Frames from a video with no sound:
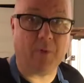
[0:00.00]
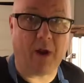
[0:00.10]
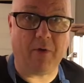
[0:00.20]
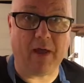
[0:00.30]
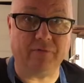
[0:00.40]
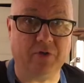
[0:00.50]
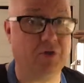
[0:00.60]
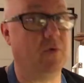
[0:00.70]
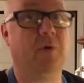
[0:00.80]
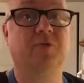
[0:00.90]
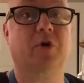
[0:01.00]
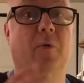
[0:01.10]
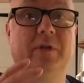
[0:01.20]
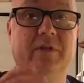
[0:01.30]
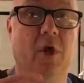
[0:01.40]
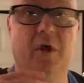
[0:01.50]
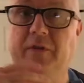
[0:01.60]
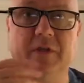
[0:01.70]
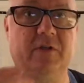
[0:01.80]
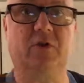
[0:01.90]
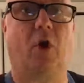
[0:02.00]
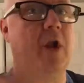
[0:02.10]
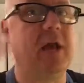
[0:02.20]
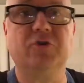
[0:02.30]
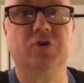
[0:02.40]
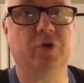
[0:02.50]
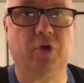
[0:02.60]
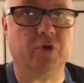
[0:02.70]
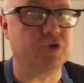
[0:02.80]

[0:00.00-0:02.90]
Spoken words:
what I would have to do. It was always these Carnation or